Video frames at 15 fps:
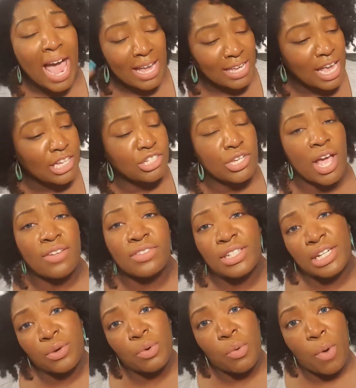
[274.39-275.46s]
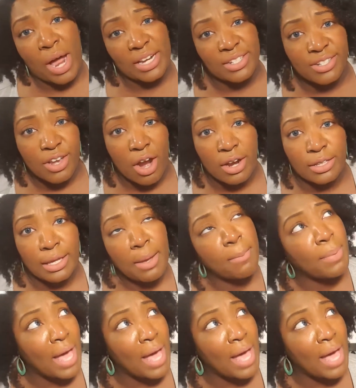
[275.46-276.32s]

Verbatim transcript: And yes, you have to deal with Whiny Scarlet.